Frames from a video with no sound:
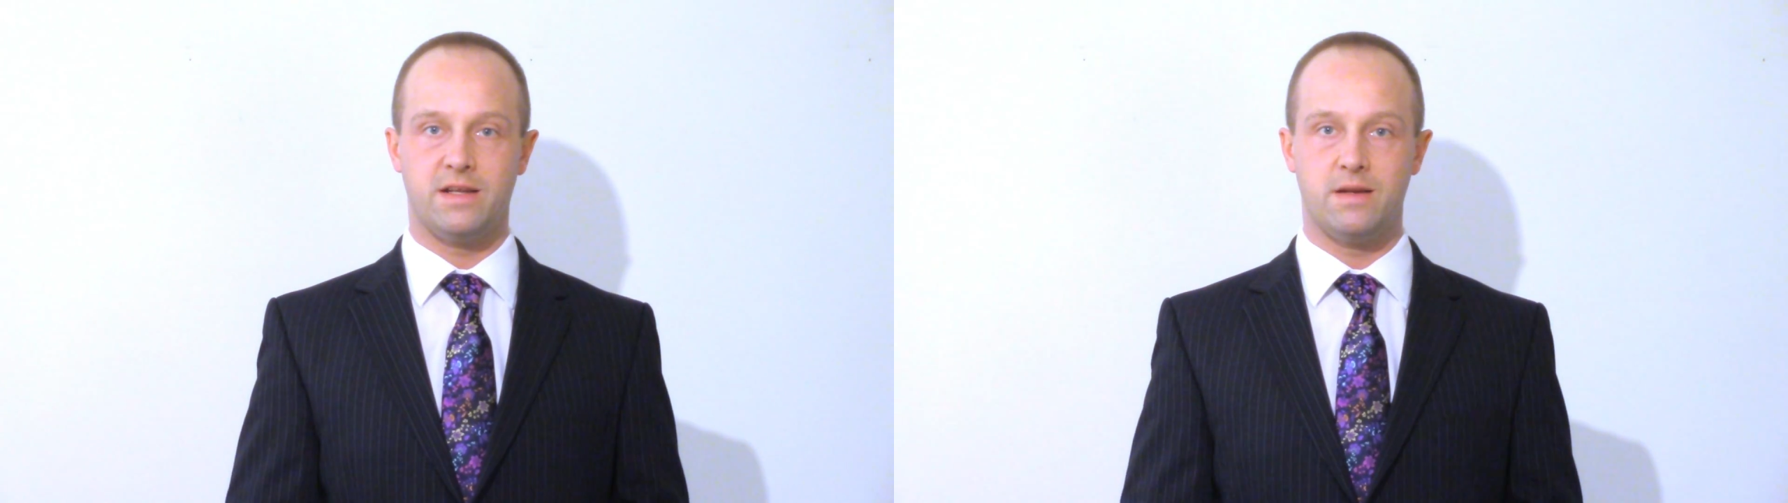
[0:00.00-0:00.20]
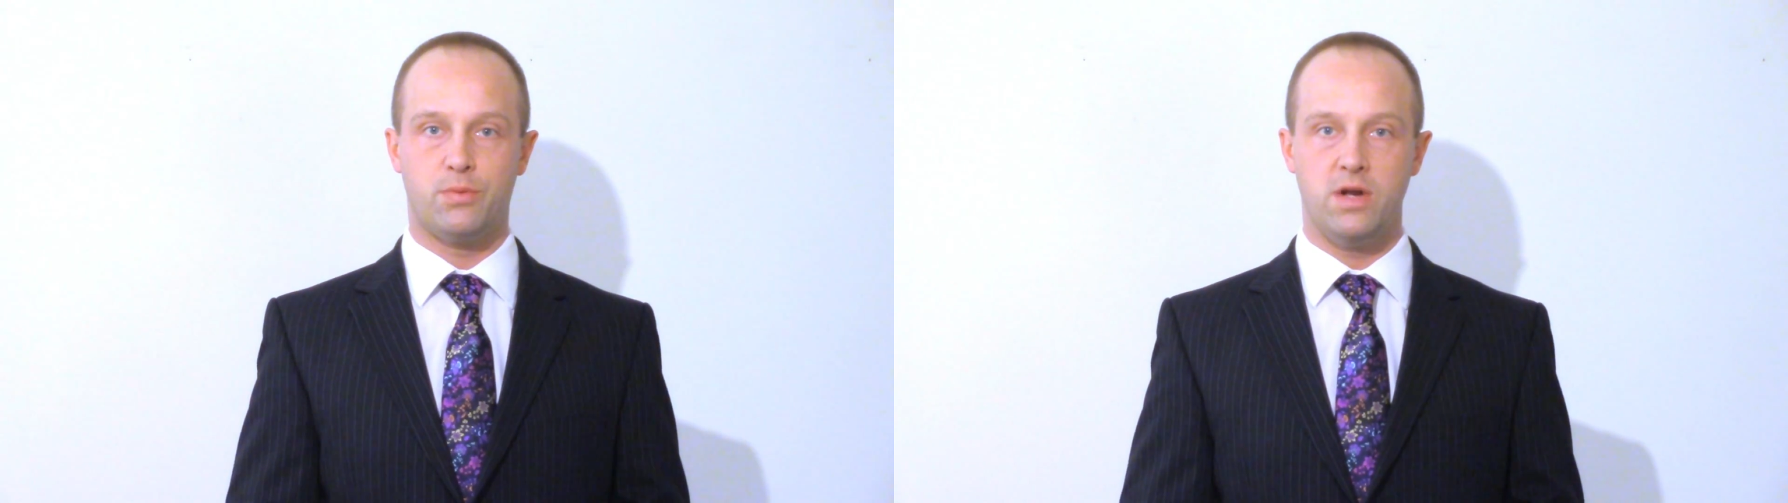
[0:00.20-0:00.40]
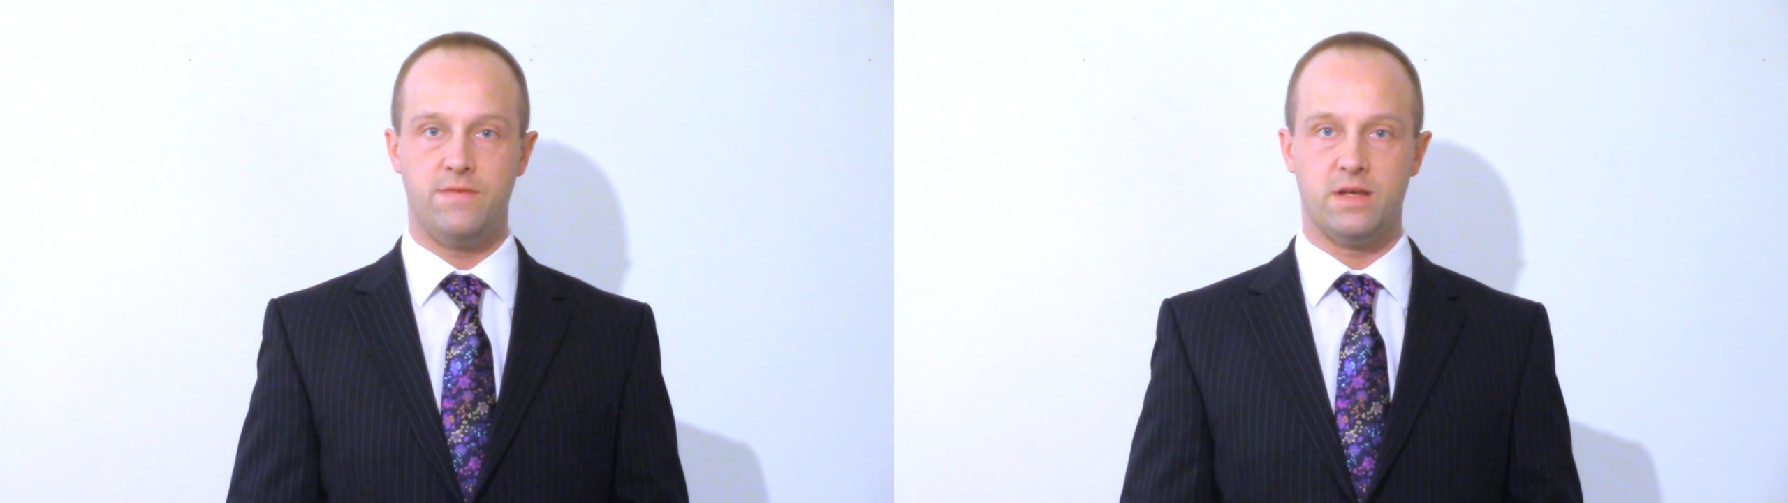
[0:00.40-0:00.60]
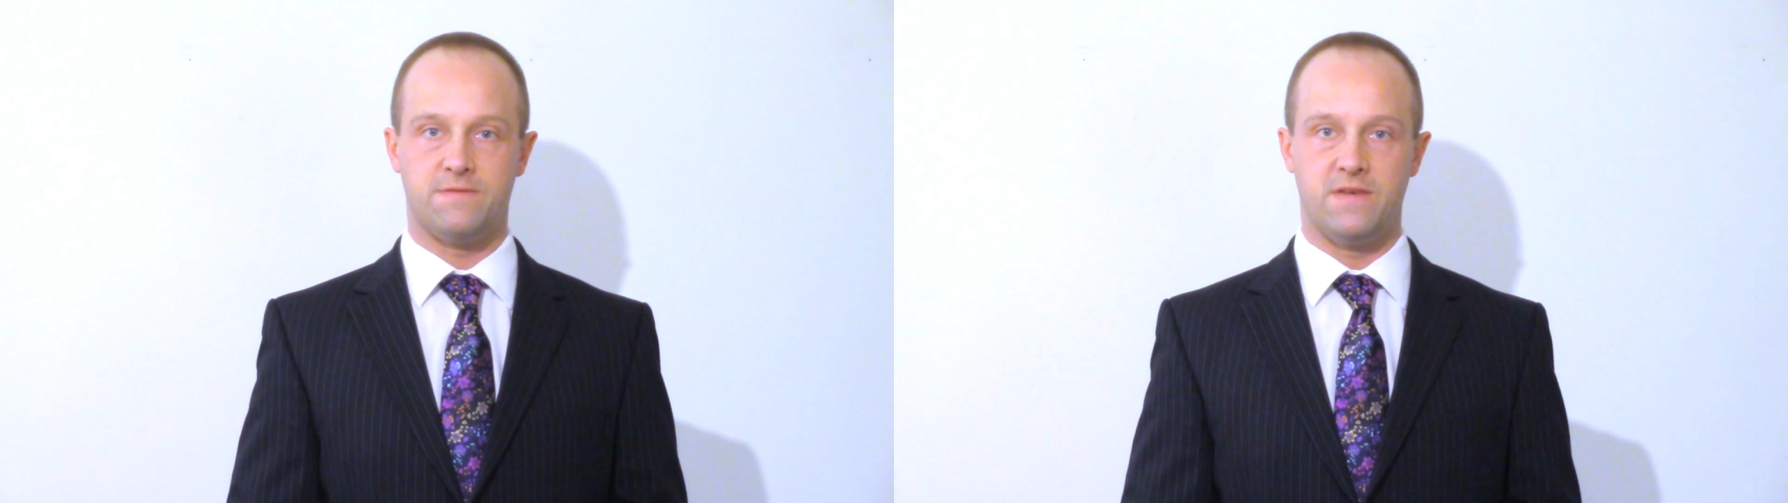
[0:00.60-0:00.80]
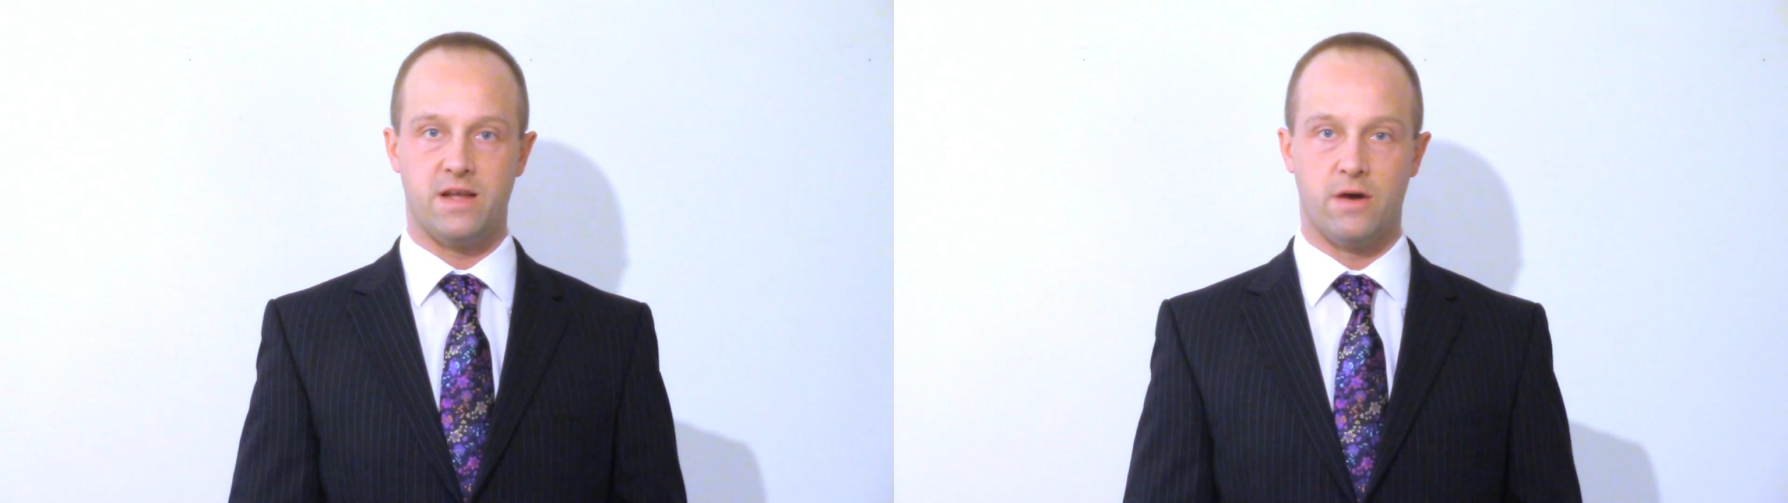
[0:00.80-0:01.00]
in a previous
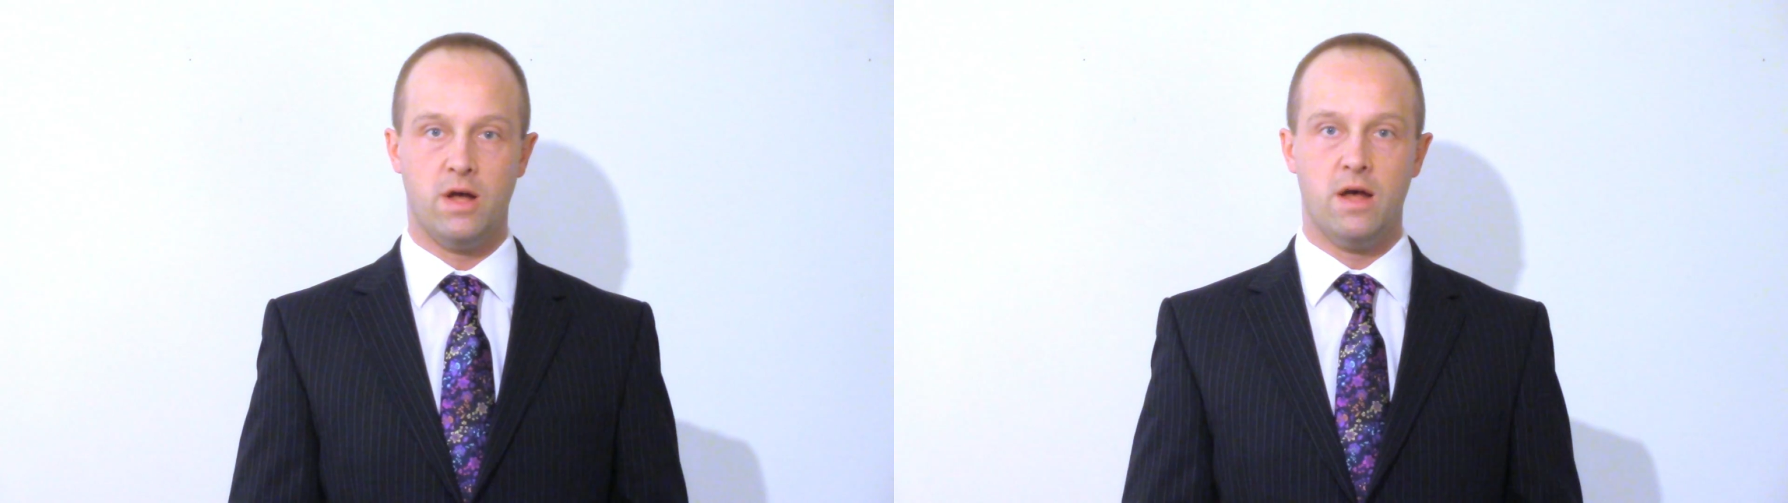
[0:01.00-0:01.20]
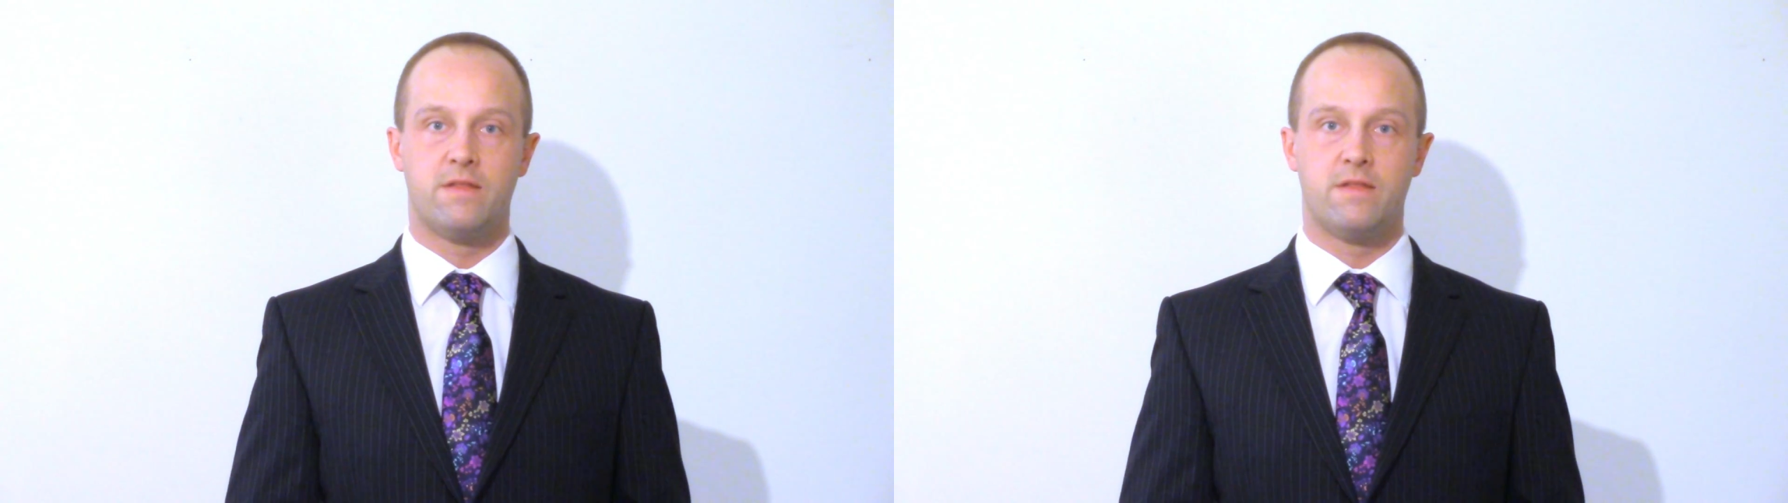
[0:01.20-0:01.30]
video